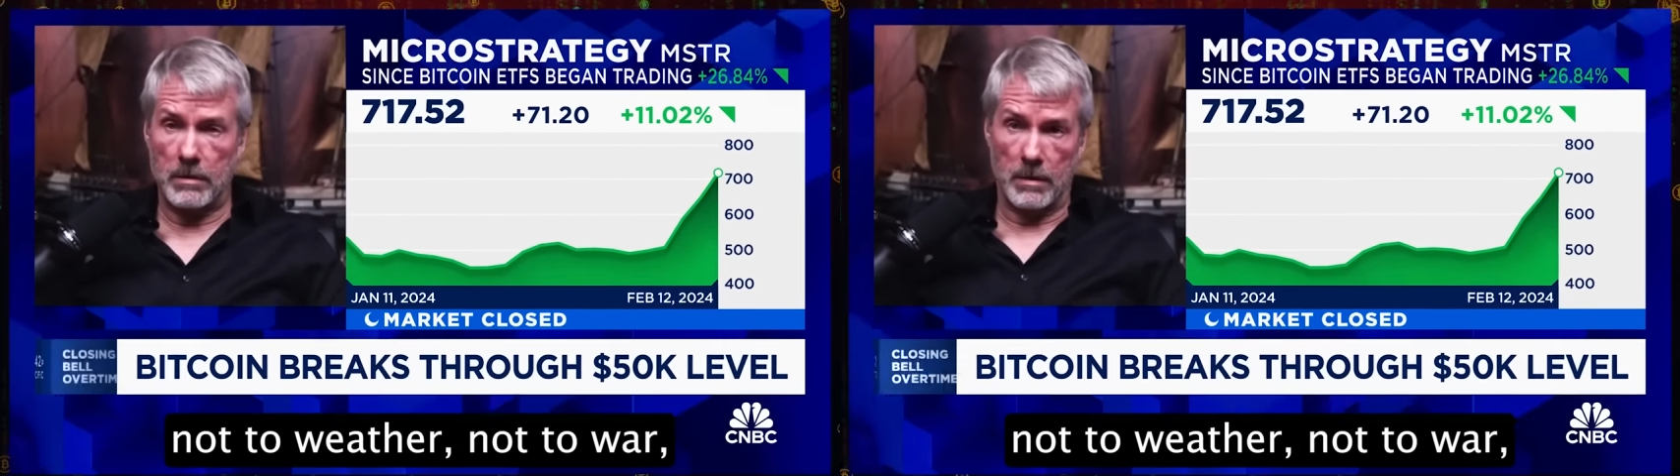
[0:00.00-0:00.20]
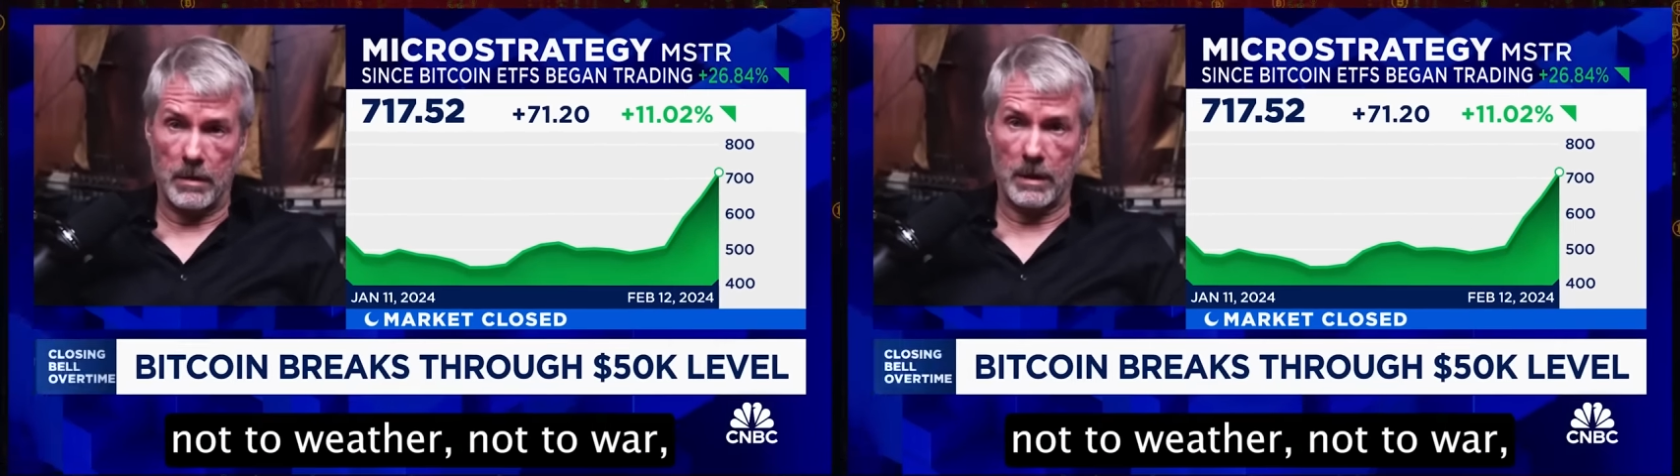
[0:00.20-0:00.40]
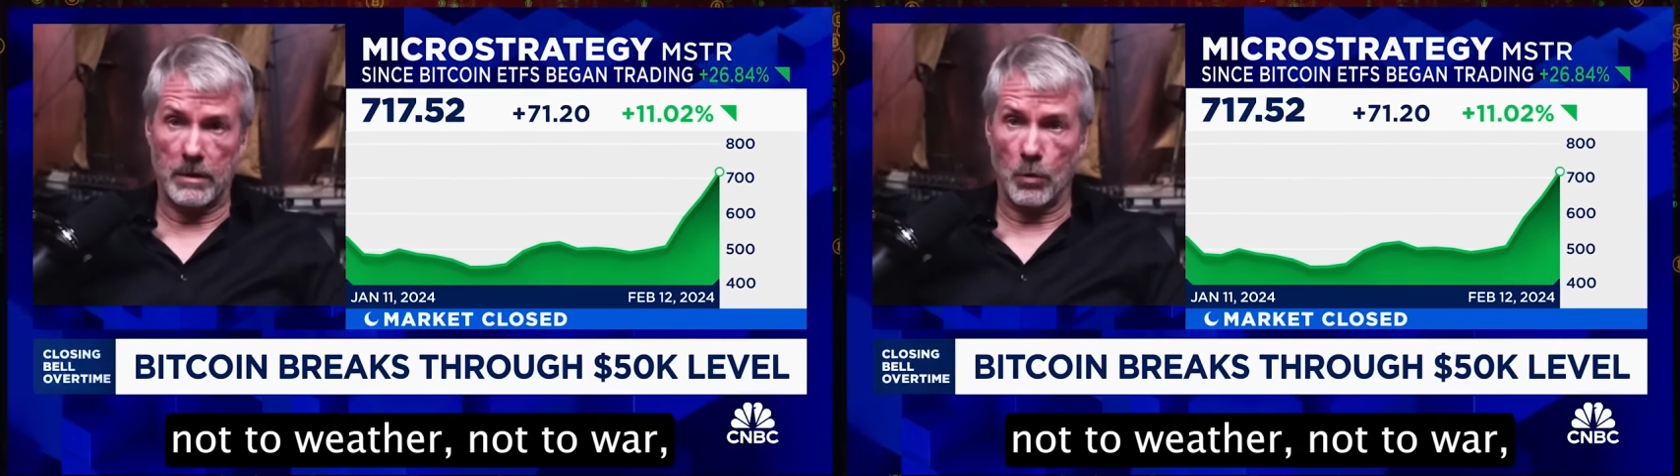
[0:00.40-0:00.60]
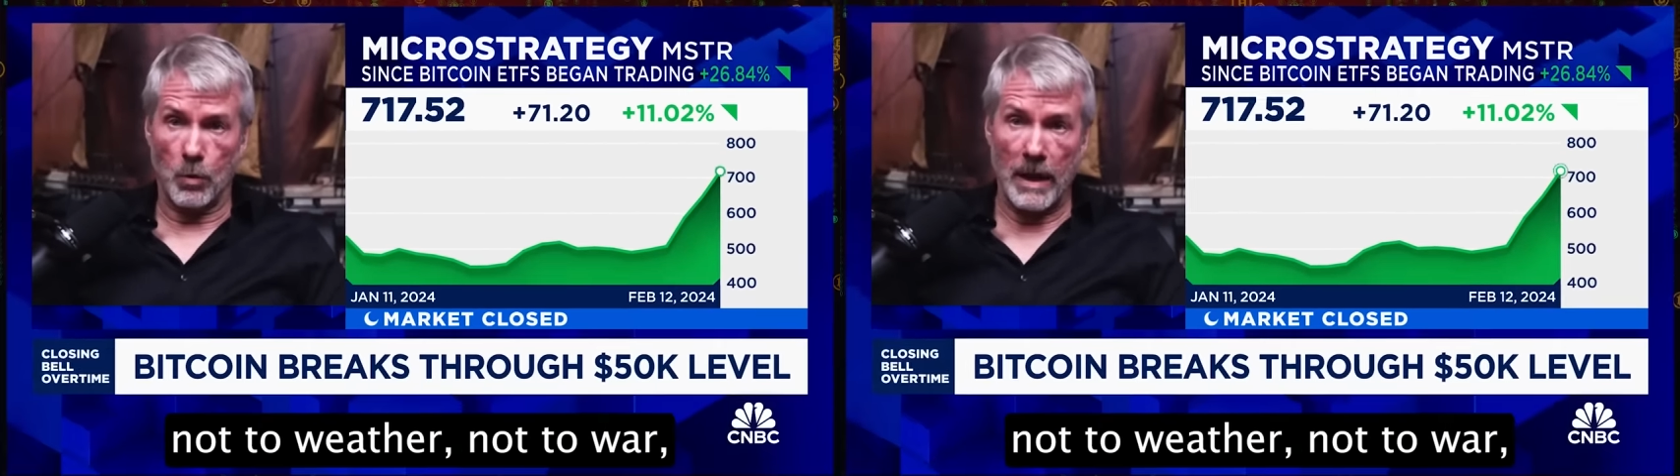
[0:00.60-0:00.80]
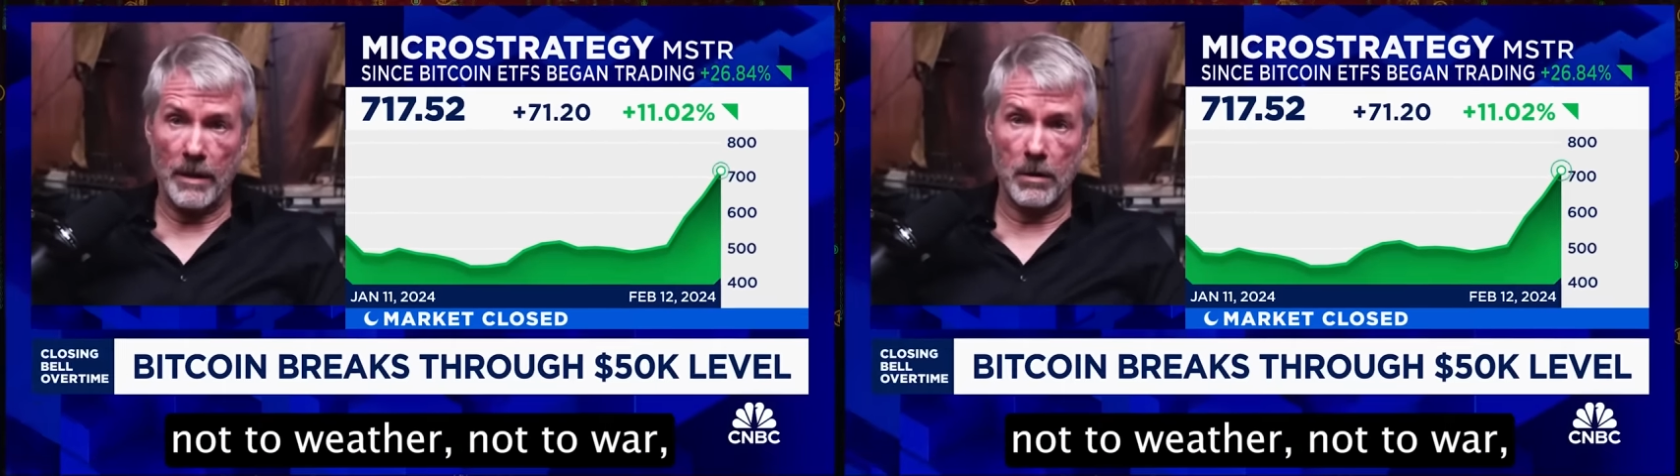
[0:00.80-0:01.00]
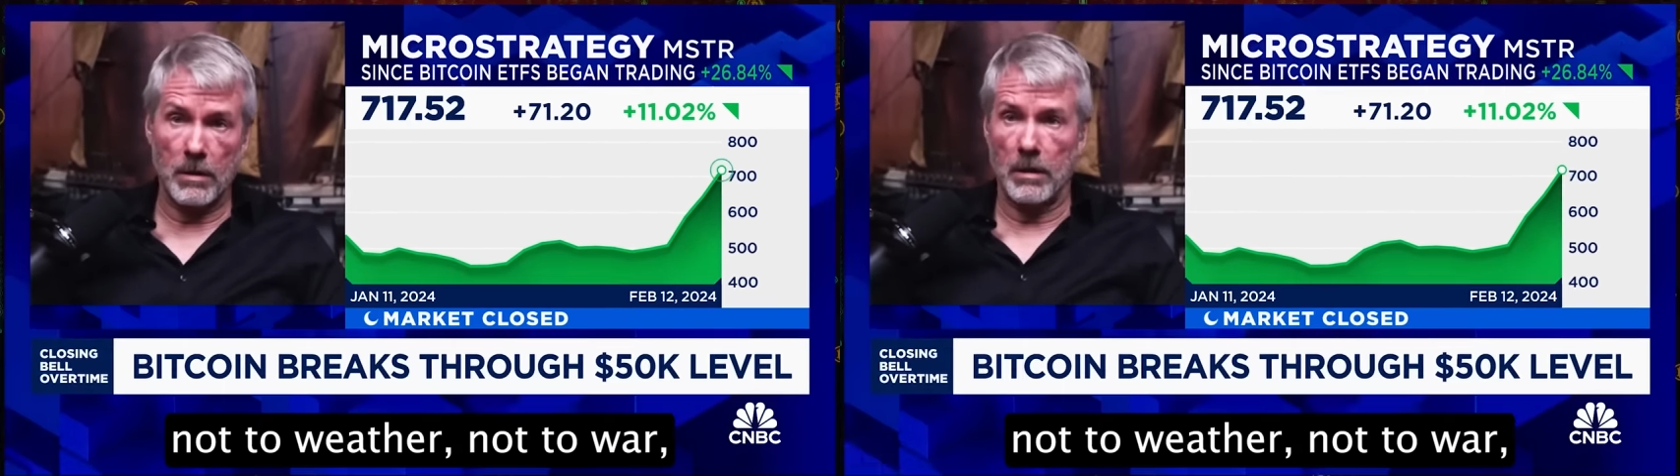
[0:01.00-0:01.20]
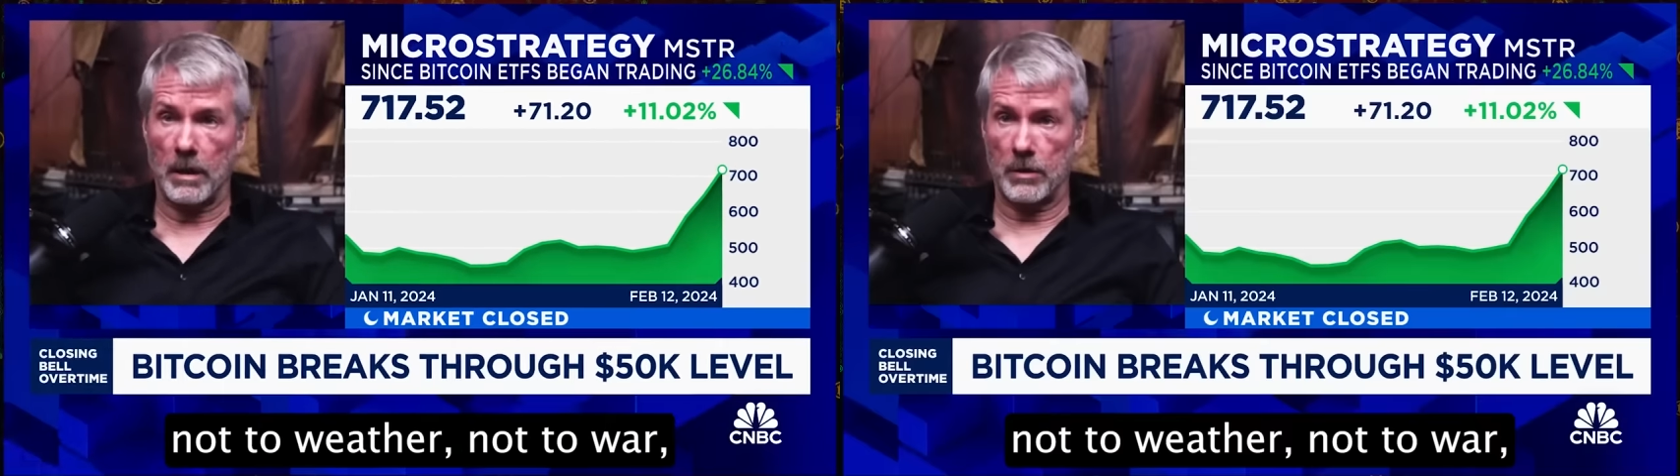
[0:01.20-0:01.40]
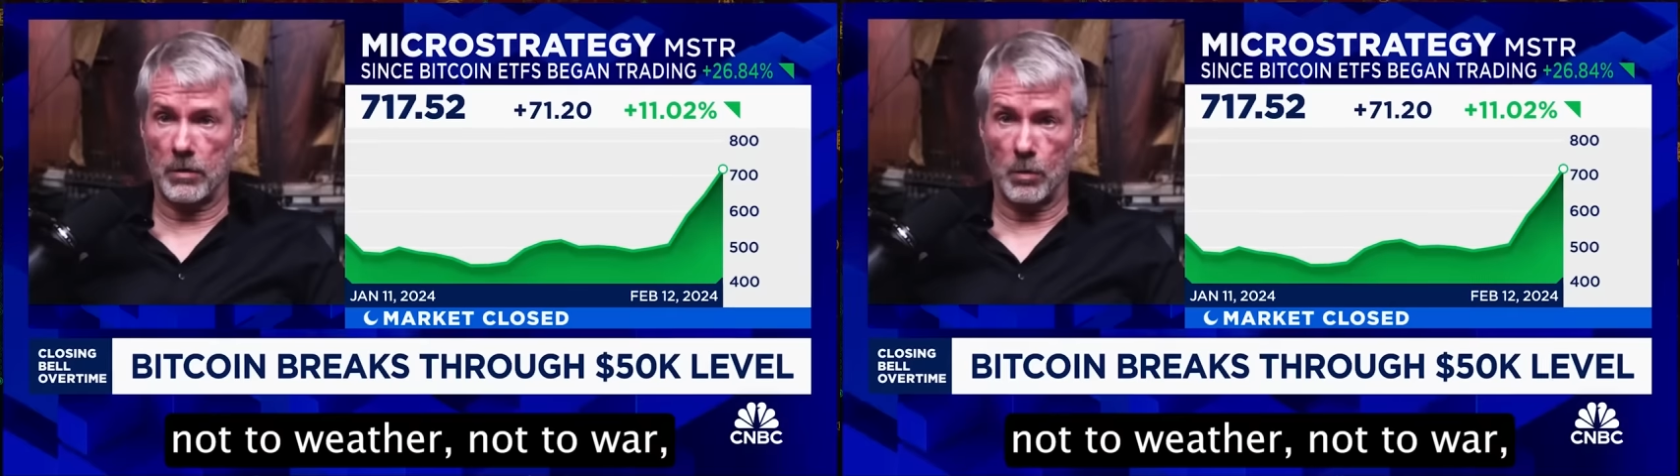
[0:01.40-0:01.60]
not to weather,
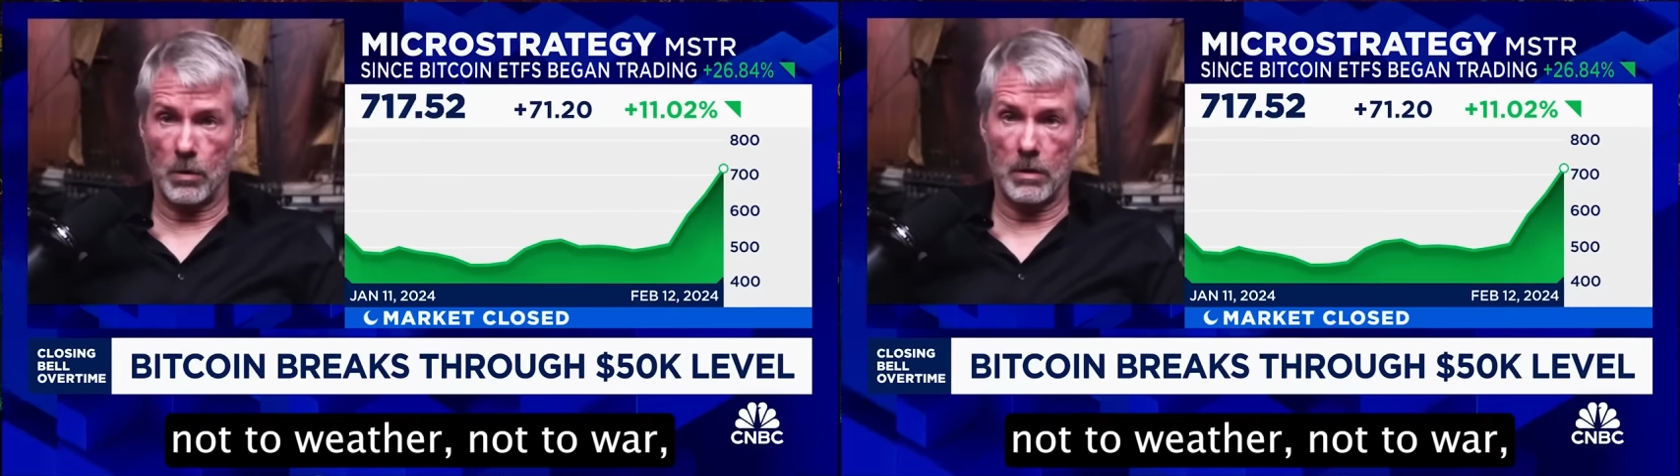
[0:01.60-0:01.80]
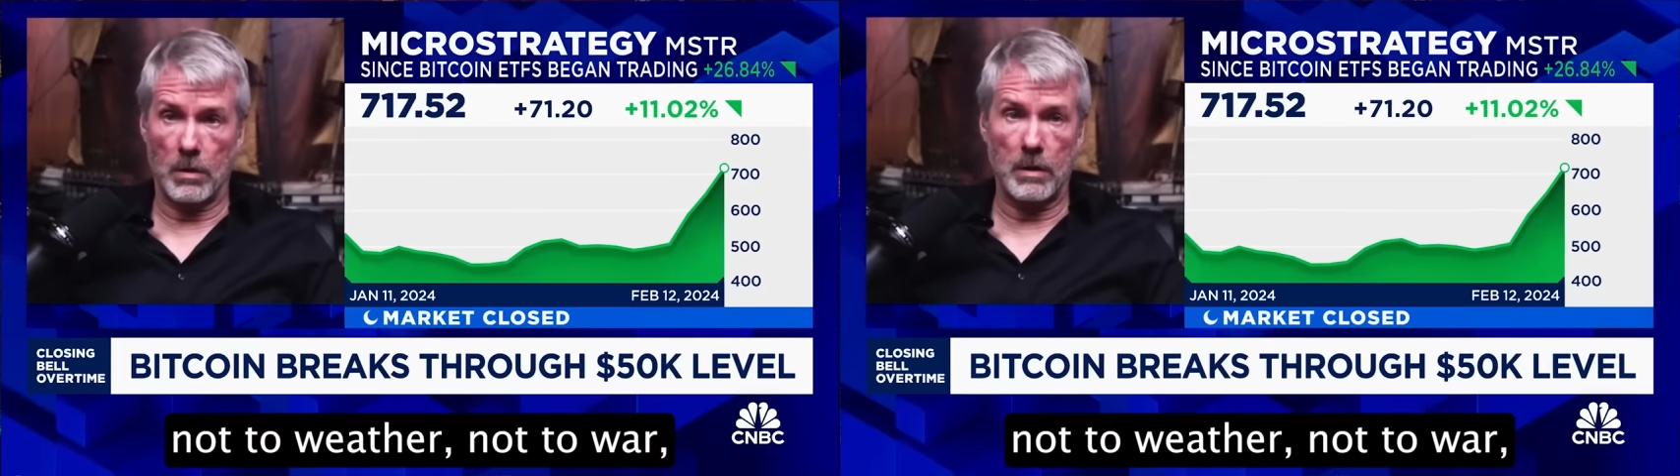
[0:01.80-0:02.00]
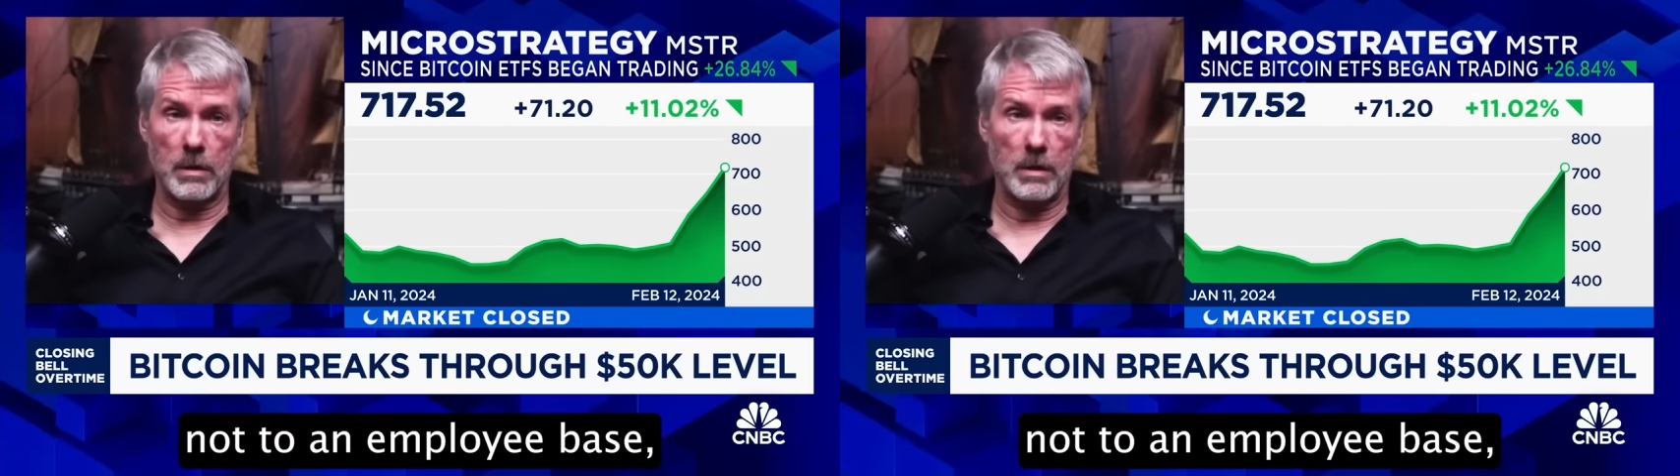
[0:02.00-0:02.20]
not to war,